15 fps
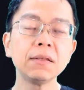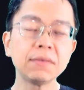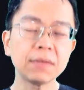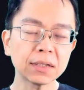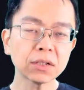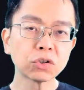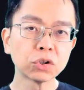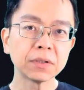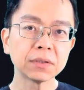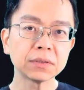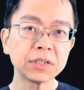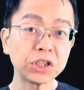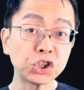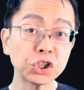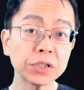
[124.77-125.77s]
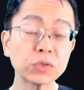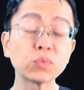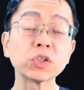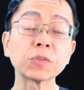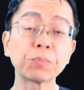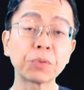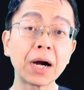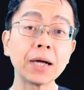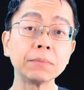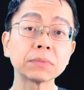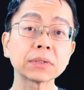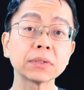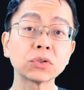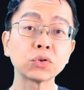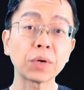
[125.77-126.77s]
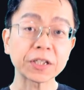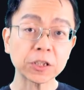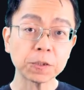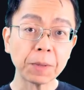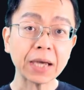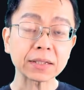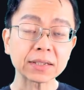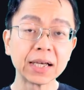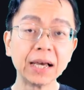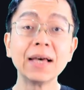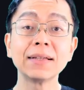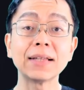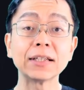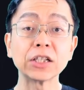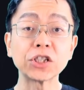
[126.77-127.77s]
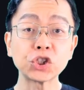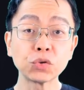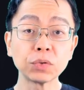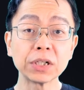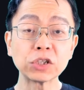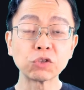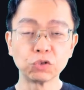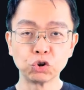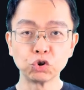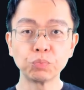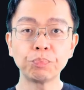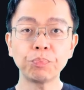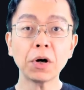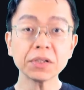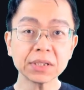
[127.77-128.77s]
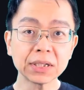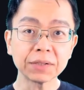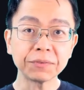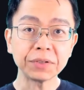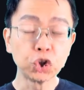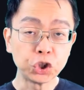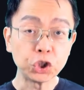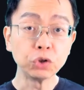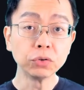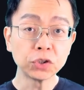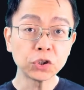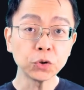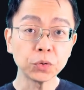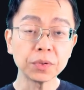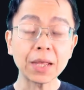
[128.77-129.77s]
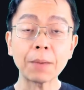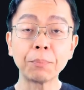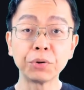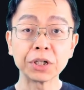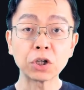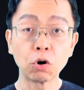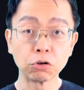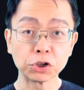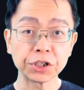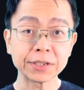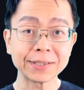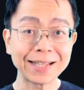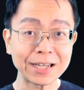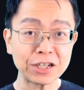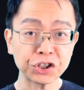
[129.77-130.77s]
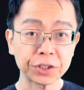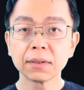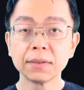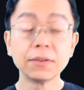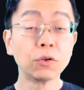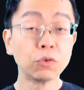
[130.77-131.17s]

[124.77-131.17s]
The other group of teachers was primed to expect that the students would do positively due to their precocious nature.